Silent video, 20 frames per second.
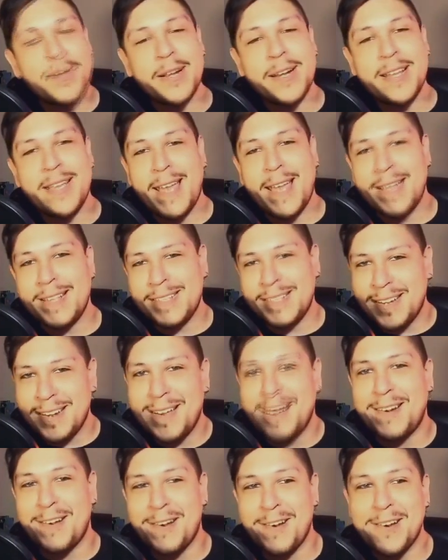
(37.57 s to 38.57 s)
has
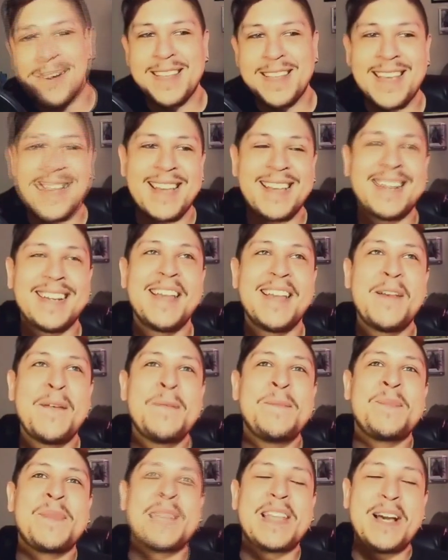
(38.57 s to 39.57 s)
not heard yet,
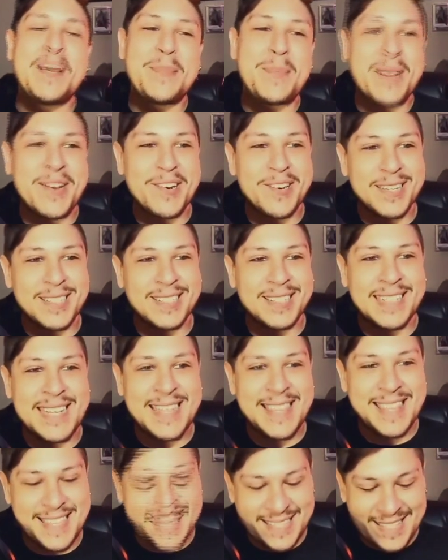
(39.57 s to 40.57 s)
apparently
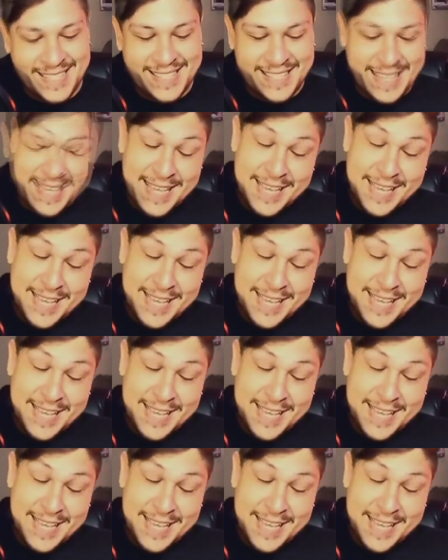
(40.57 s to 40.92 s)
this is the